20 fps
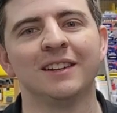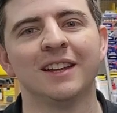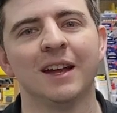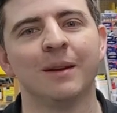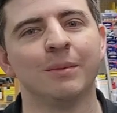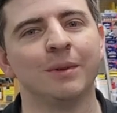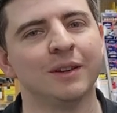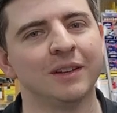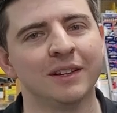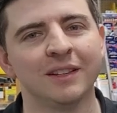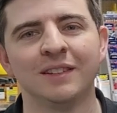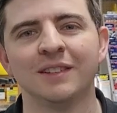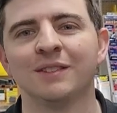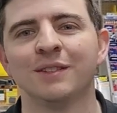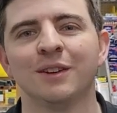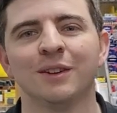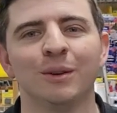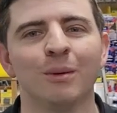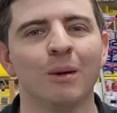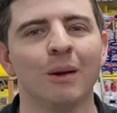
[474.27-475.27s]
Dabbler and get these
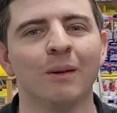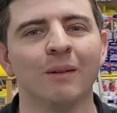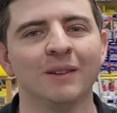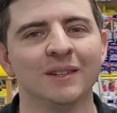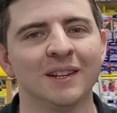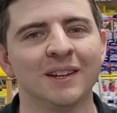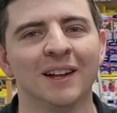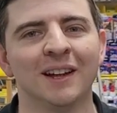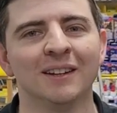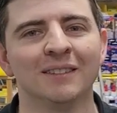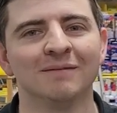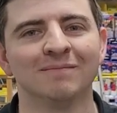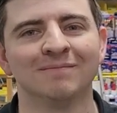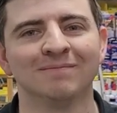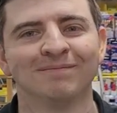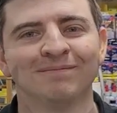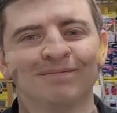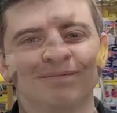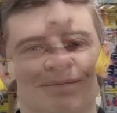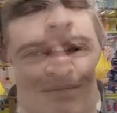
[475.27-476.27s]
on your air today.
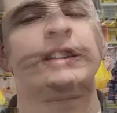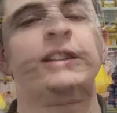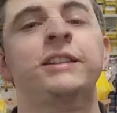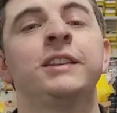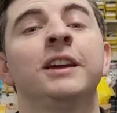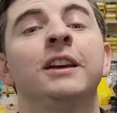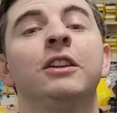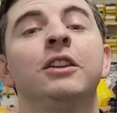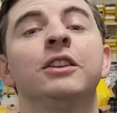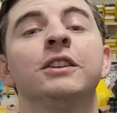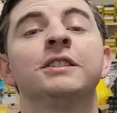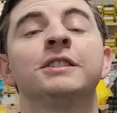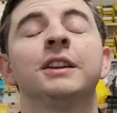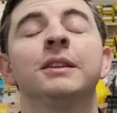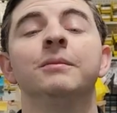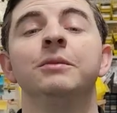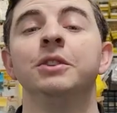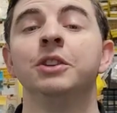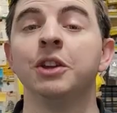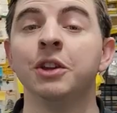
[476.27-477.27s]
Time to take a look at
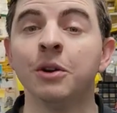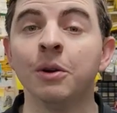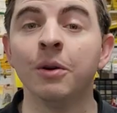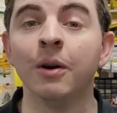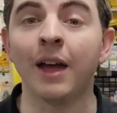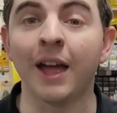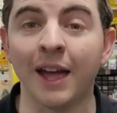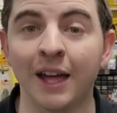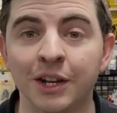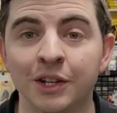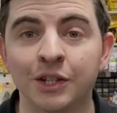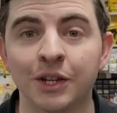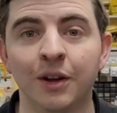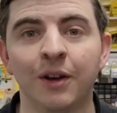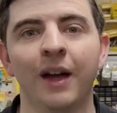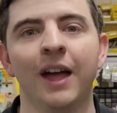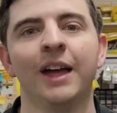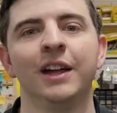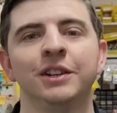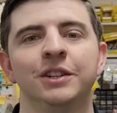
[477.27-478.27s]
some new HO
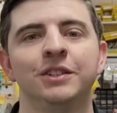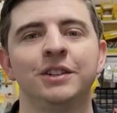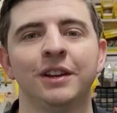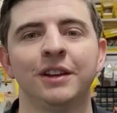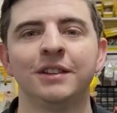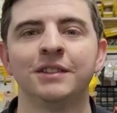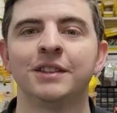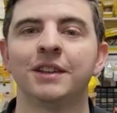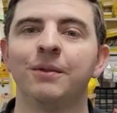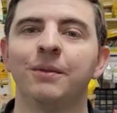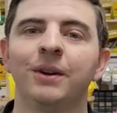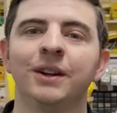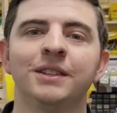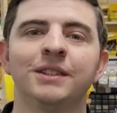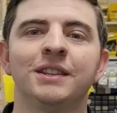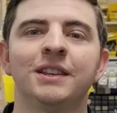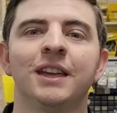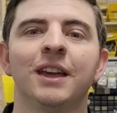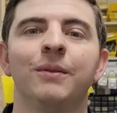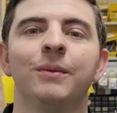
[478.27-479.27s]
engines. And
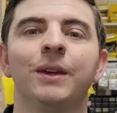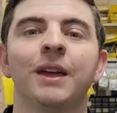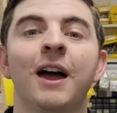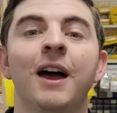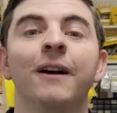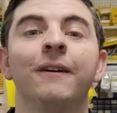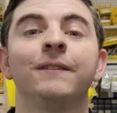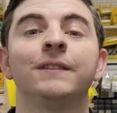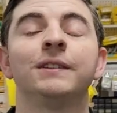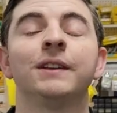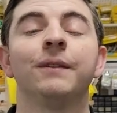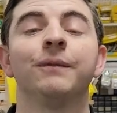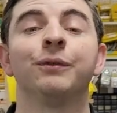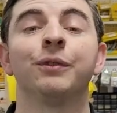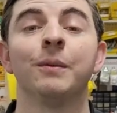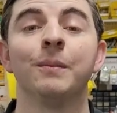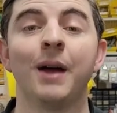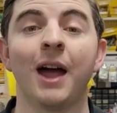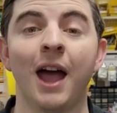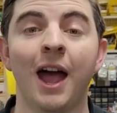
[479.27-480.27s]
once again, we have some
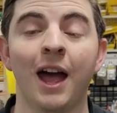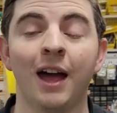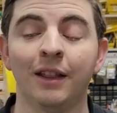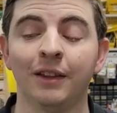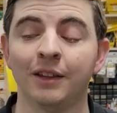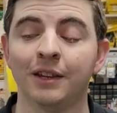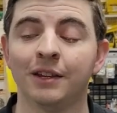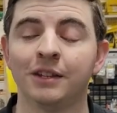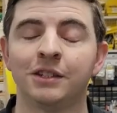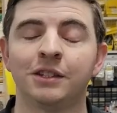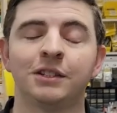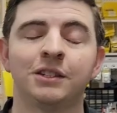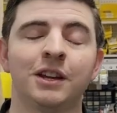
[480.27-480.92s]
from Atlas.